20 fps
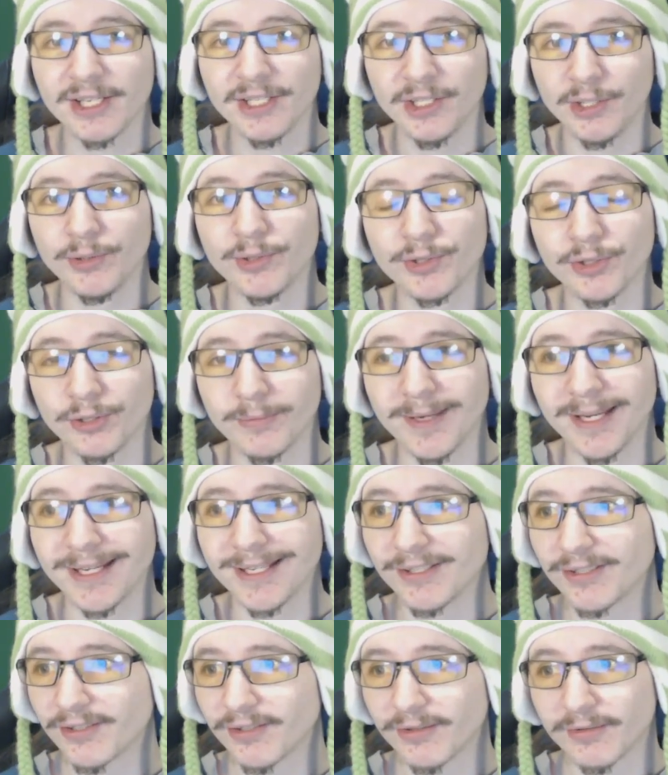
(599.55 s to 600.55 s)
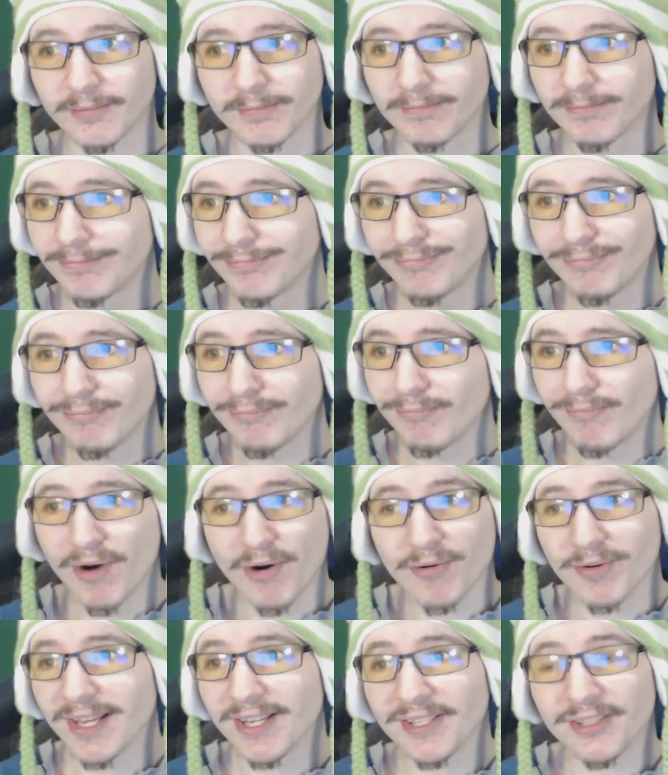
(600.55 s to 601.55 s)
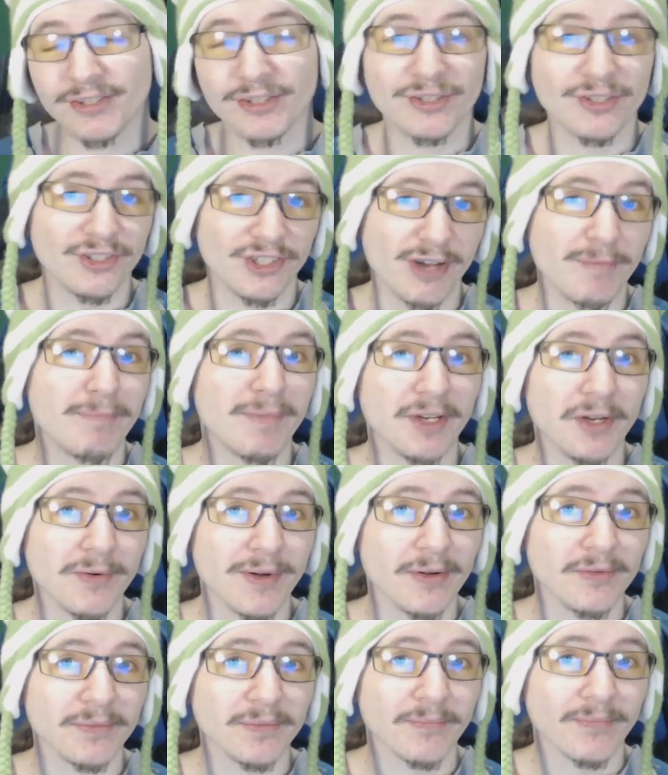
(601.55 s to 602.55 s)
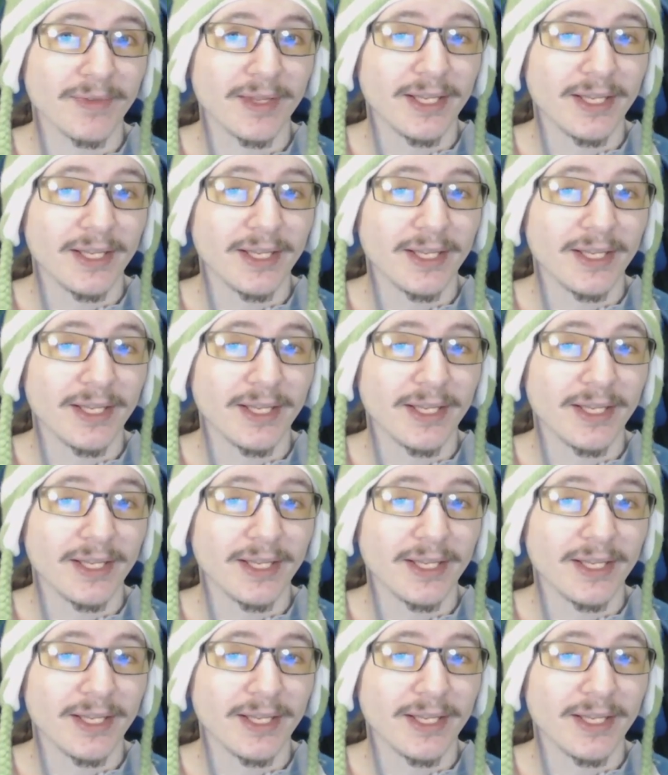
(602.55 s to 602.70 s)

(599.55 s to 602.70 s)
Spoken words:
YouTube is more or less just a dumping ground.